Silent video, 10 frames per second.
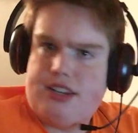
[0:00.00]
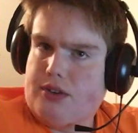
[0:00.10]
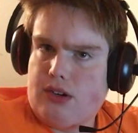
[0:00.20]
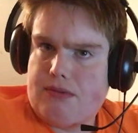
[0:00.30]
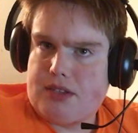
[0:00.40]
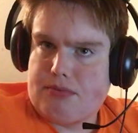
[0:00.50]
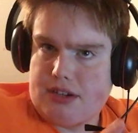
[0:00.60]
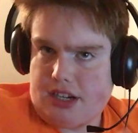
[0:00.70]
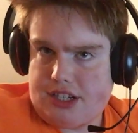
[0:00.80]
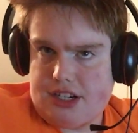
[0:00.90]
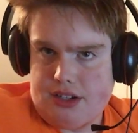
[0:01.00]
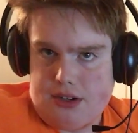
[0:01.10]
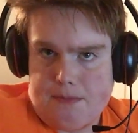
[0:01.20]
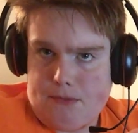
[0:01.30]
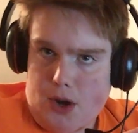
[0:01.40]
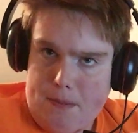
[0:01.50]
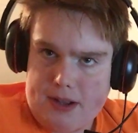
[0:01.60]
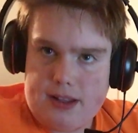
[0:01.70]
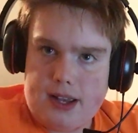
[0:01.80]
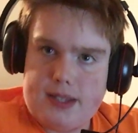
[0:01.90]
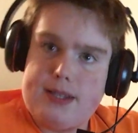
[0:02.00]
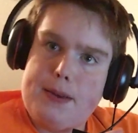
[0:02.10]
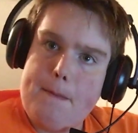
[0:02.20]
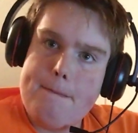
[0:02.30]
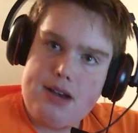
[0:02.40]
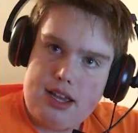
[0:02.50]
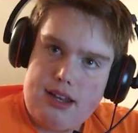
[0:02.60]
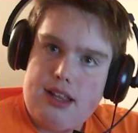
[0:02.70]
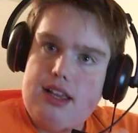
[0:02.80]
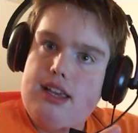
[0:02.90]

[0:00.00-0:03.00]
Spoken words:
Don't know if it's production or open class, but